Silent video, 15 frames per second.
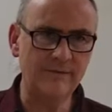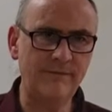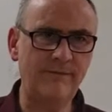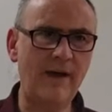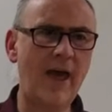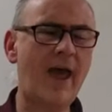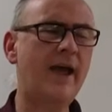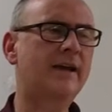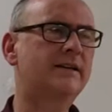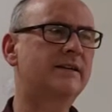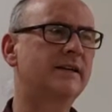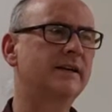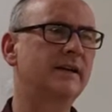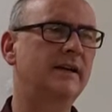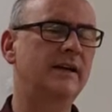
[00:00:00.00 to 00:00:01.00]

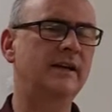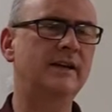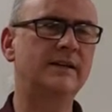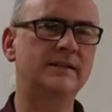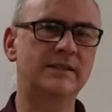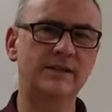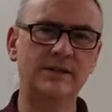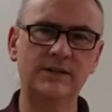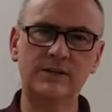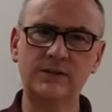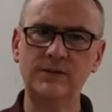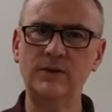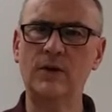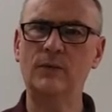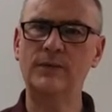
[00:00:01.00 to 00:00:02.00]
fact it is the
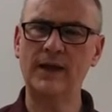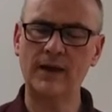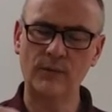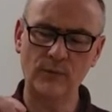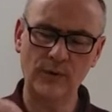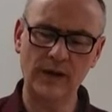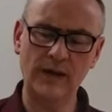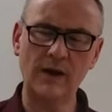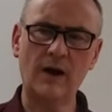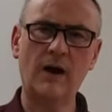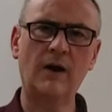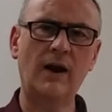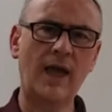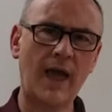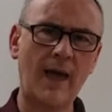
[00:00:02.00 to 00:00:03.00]
you know that we
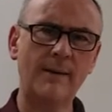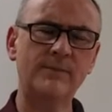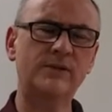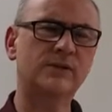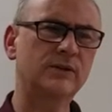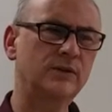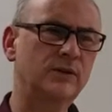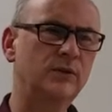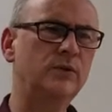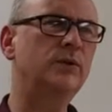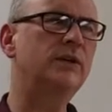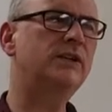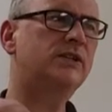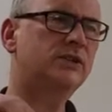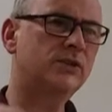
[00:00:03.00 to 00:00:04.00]
are
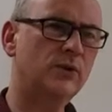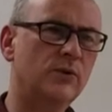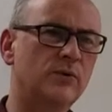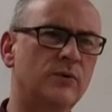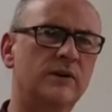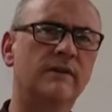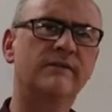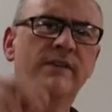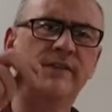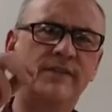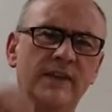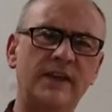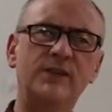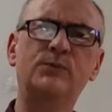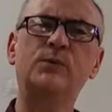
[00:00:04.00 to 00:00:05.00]
absolutely certain of the
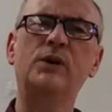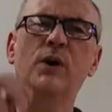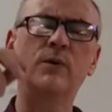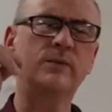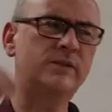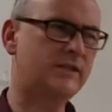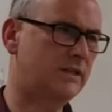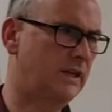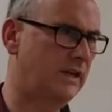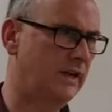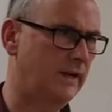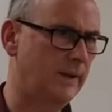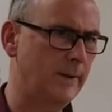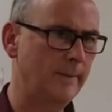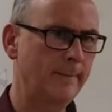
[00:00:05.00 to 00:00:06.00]
things we don't
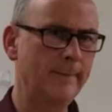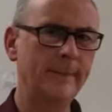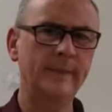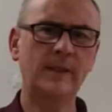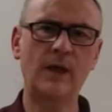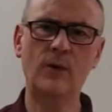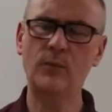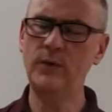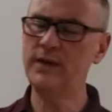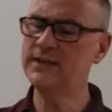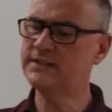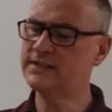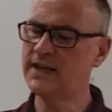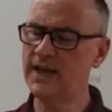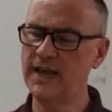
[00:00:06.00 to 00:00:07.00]
see, that
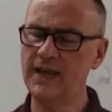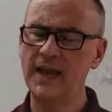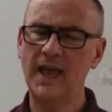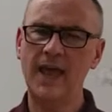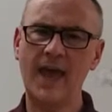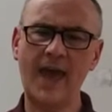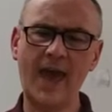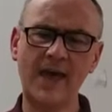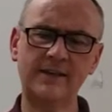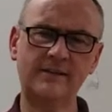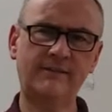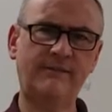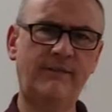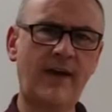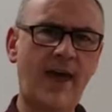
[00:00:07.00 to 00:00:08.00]
we say
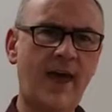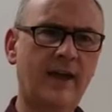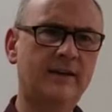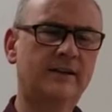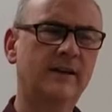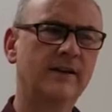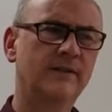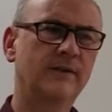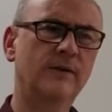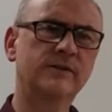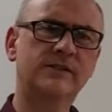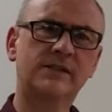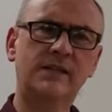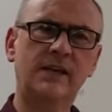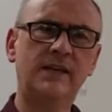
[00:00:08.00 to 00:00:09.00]
as fact
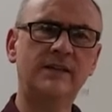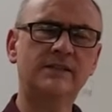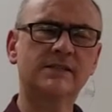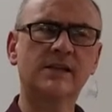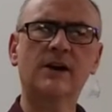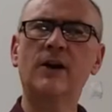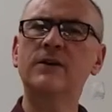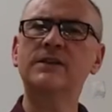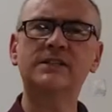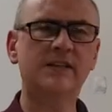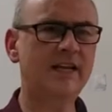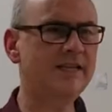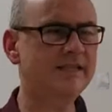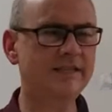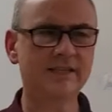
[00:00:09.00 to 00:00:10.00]
those things that our
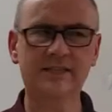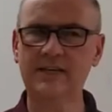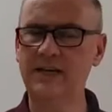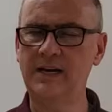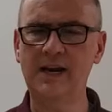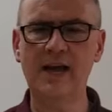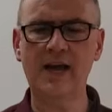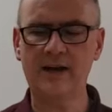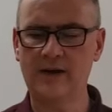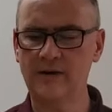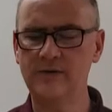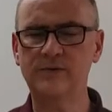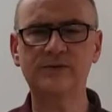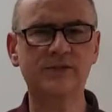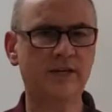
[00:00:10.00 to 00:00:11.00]
senses cannot
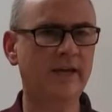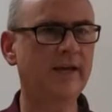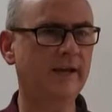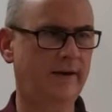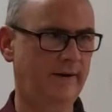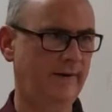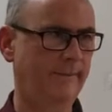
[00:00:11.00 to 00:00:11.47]
understand